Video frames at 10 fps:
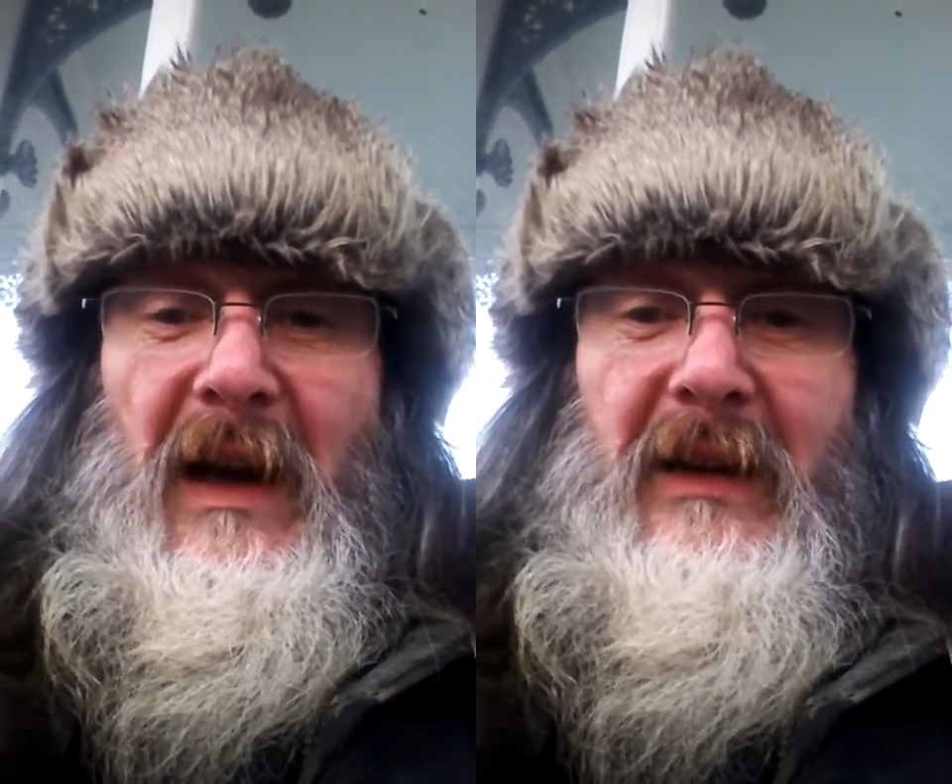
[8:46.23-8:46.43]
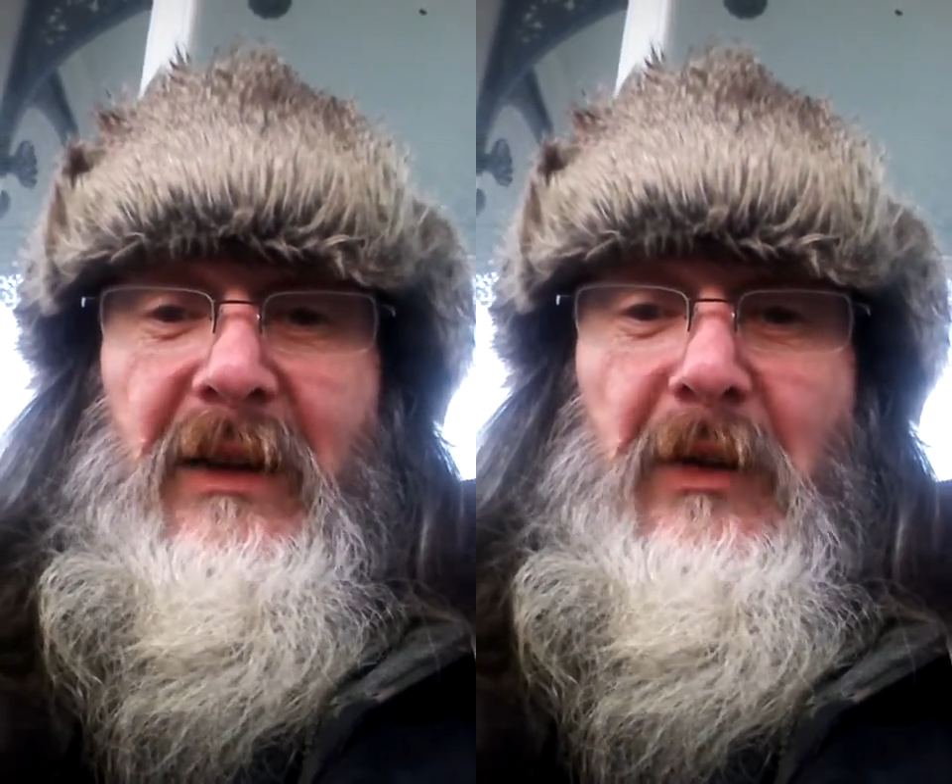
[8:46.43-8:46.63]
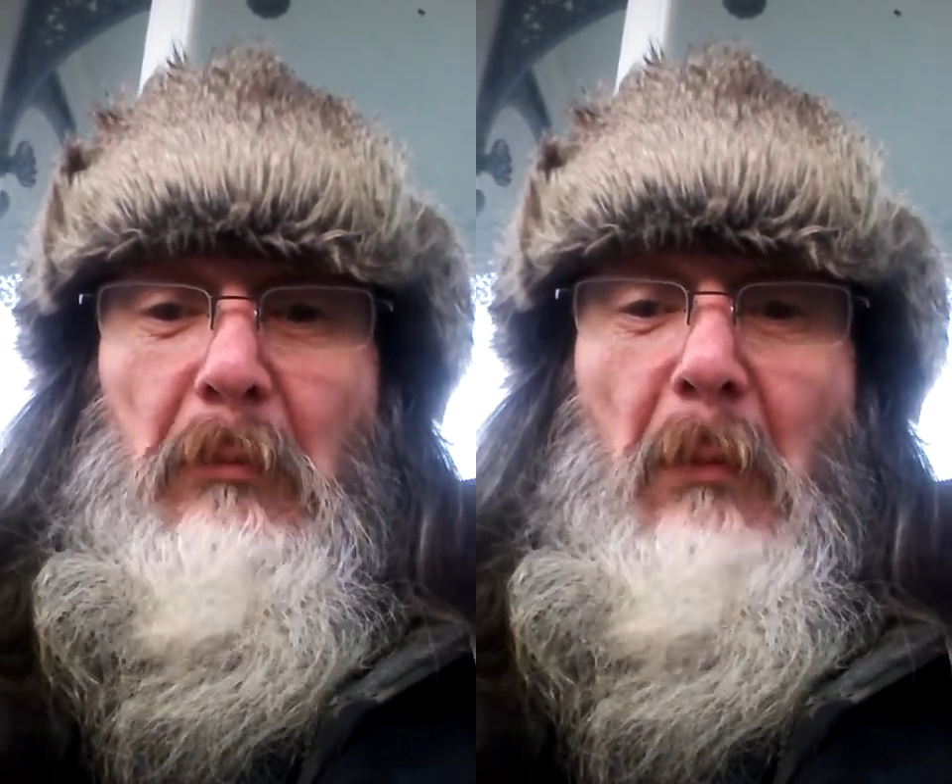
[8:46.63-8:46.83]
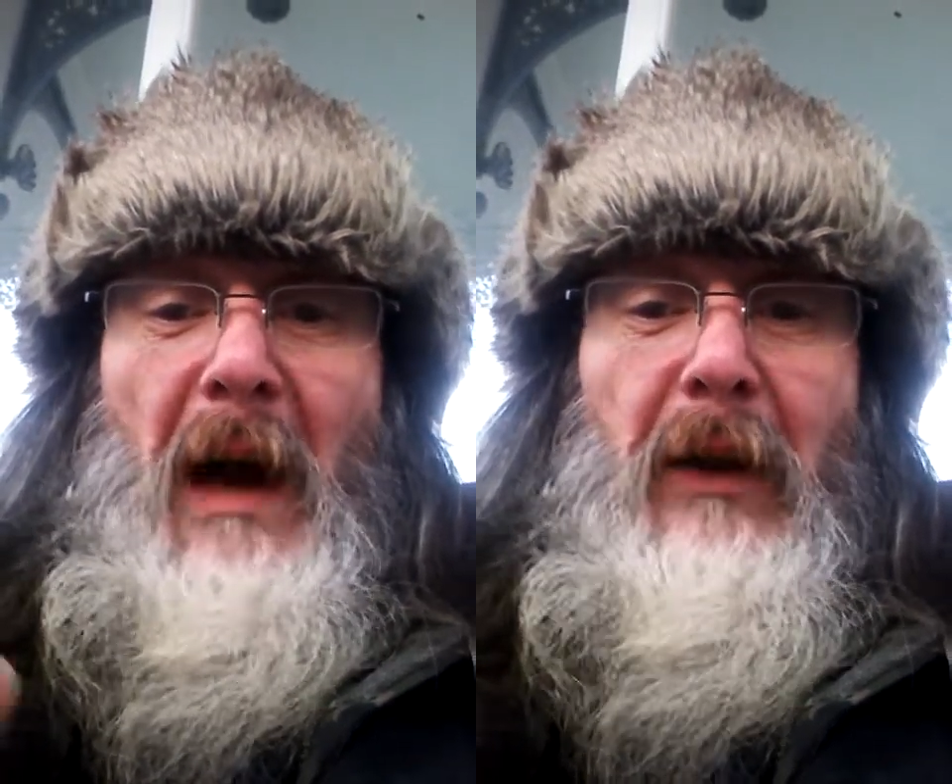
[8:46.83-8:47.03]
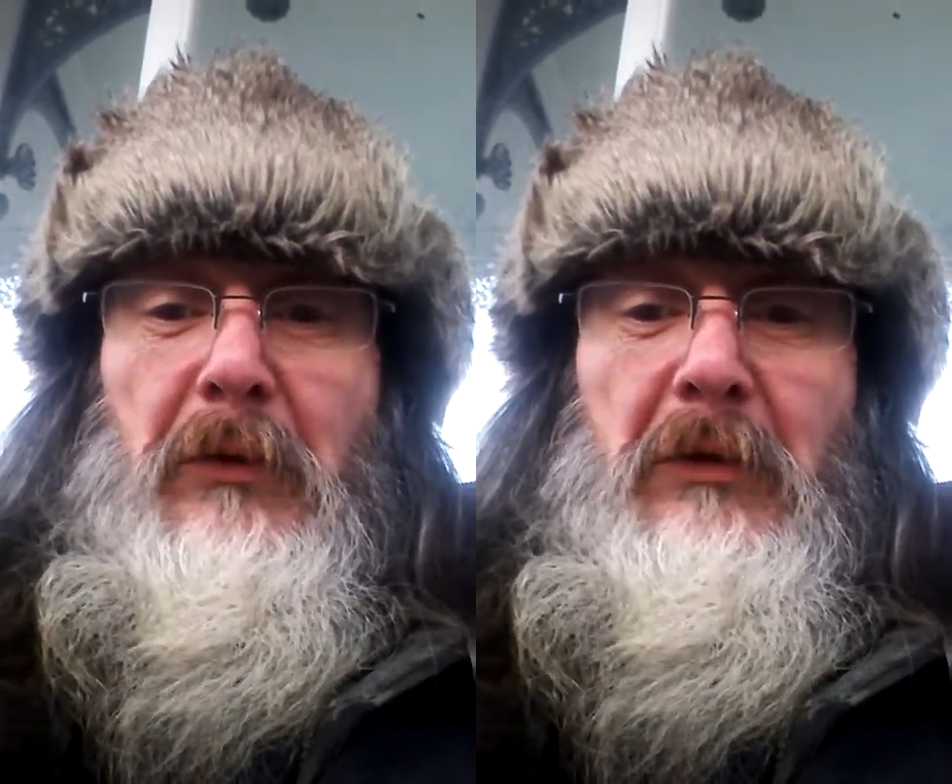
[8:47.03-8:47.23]
and
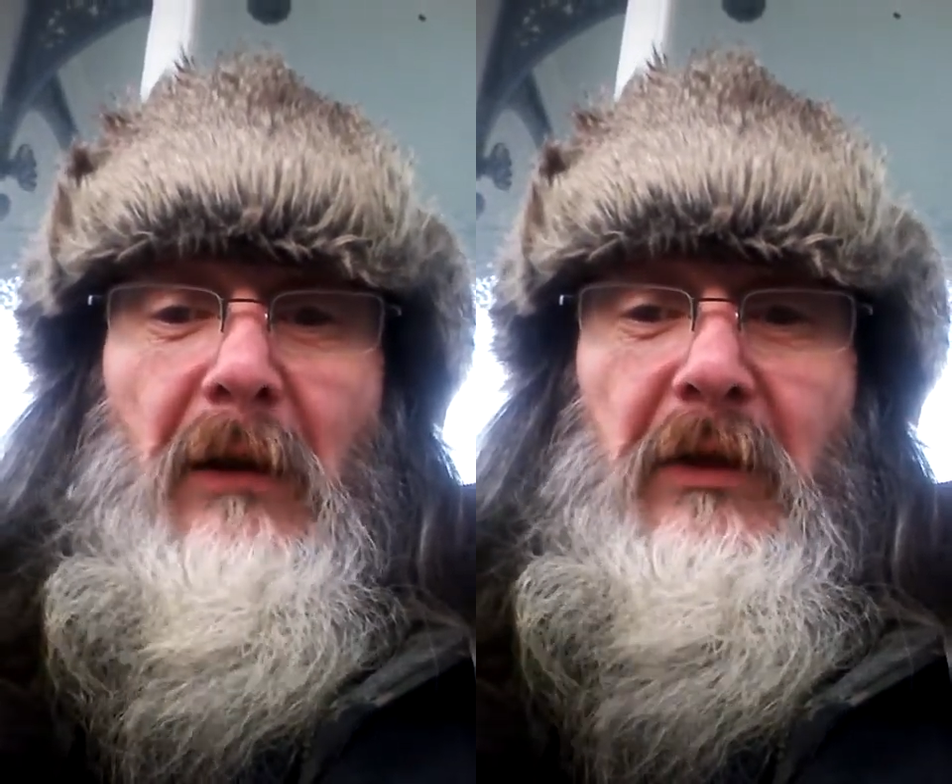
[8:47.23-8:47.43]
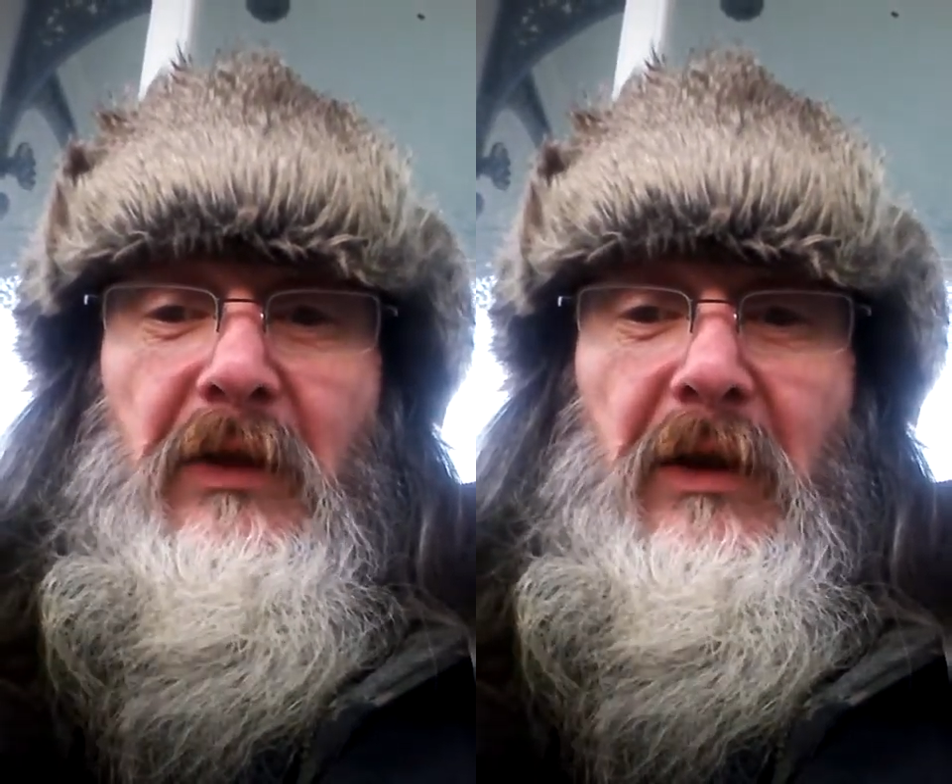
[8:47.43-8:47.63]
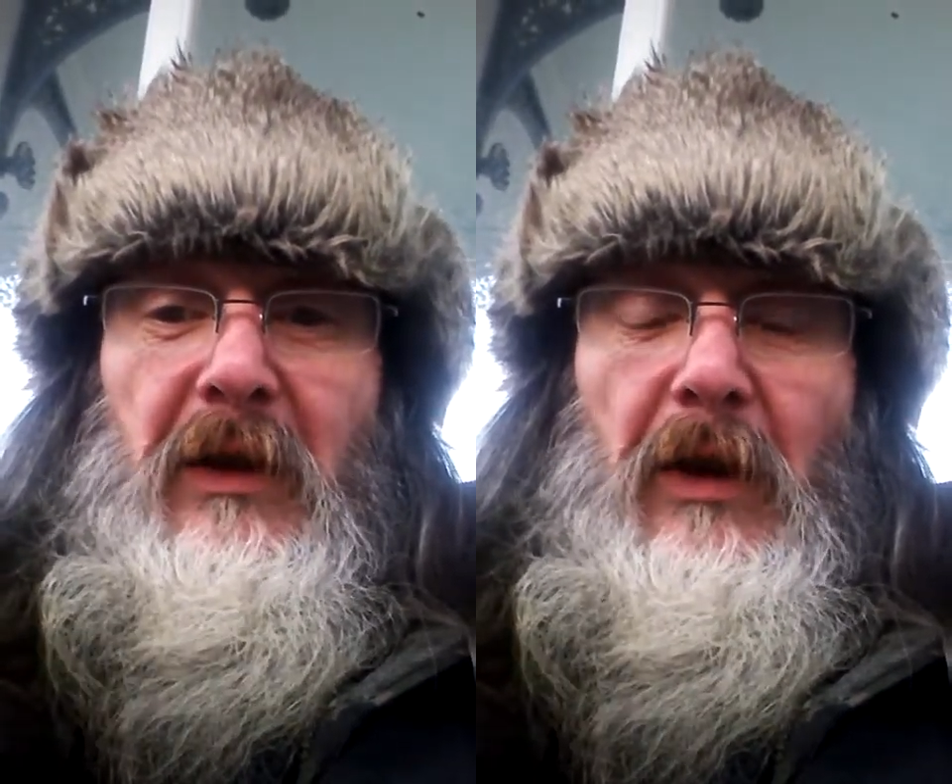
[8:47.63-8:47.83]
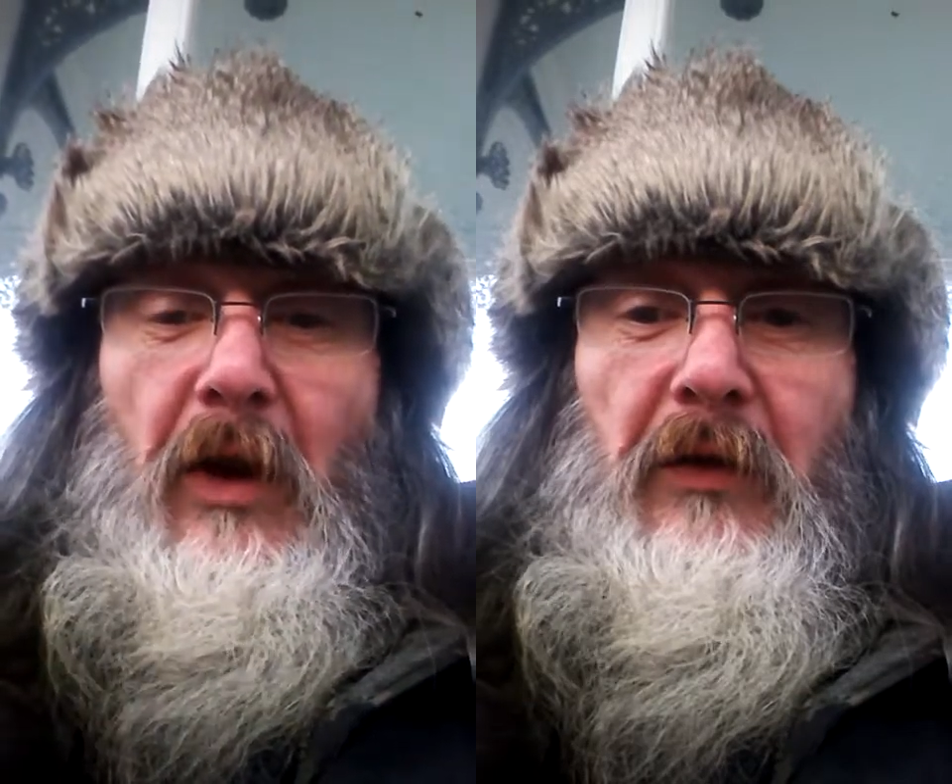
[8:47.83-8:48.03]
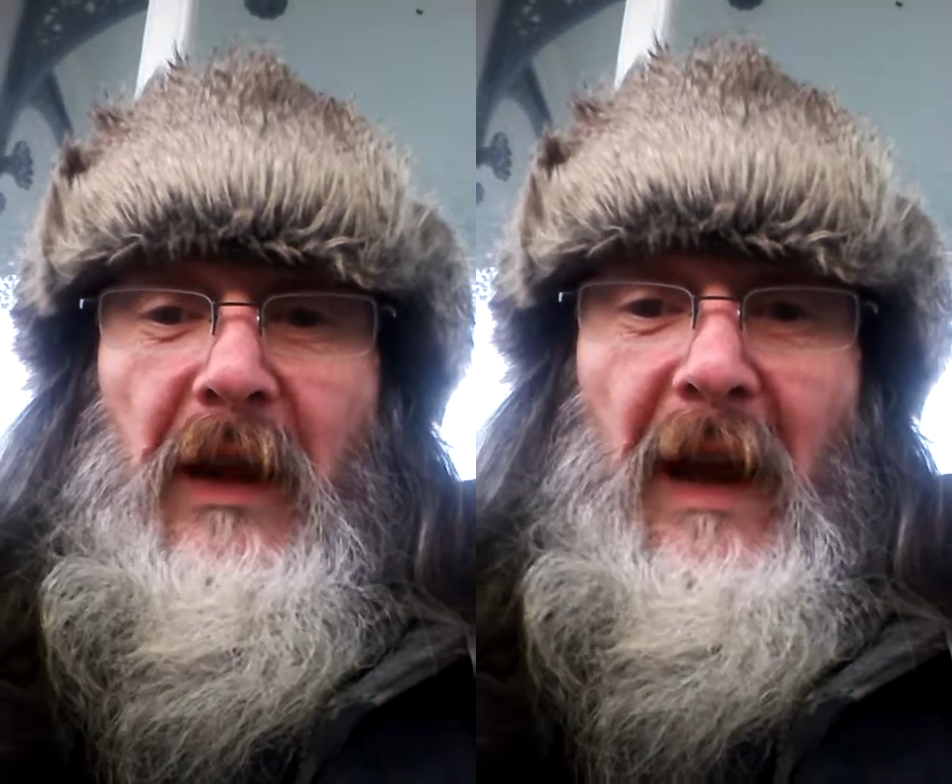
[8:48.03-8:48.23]
mild gravity
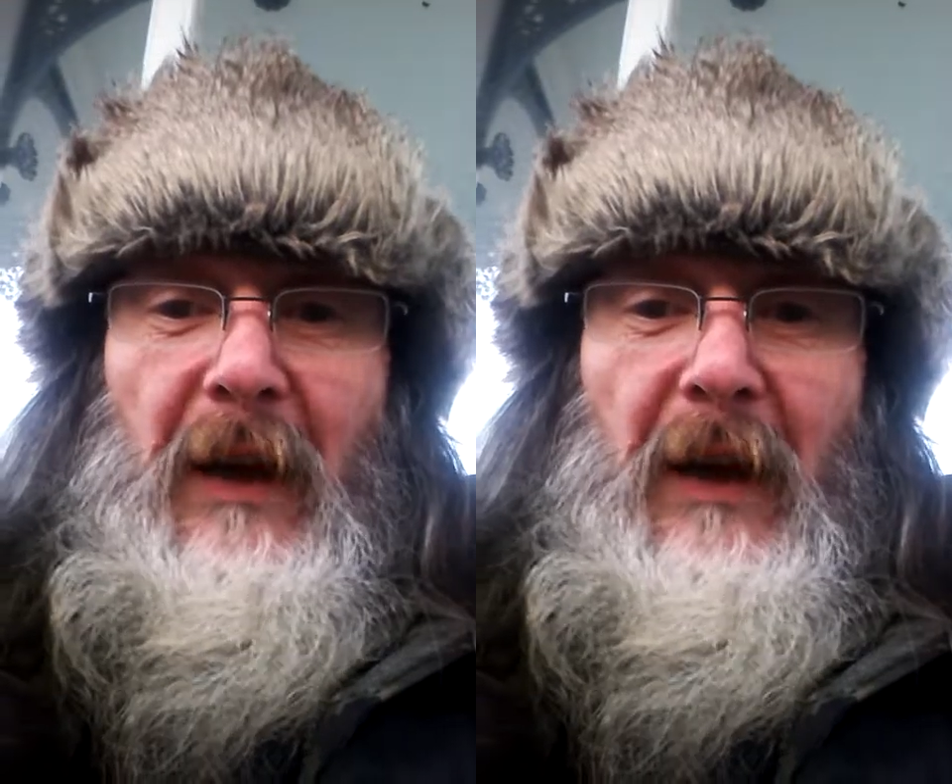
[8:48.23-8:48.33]
on the